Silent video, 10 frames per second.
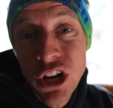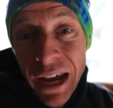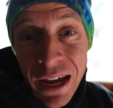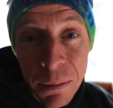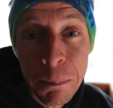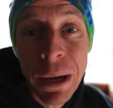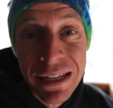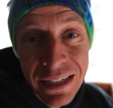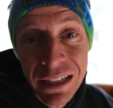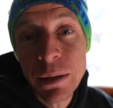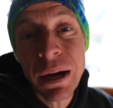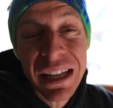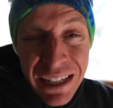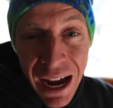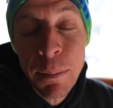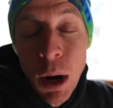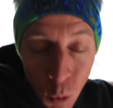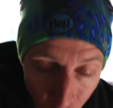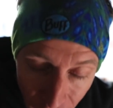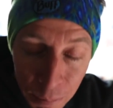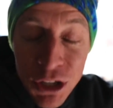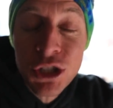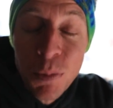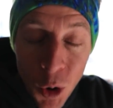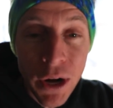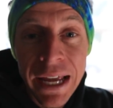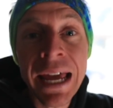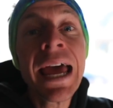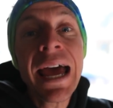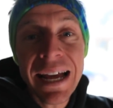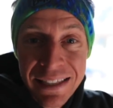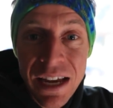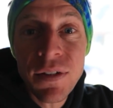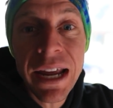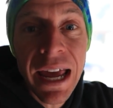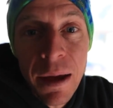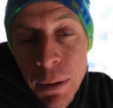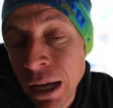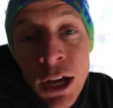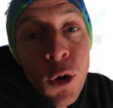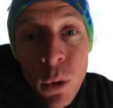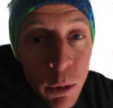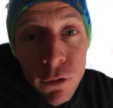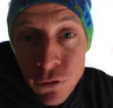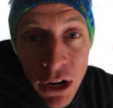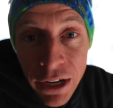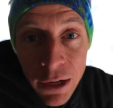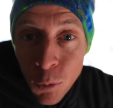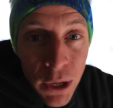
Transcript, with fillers: and basically by the time I woke up this morning at 7 a.m., we were funded.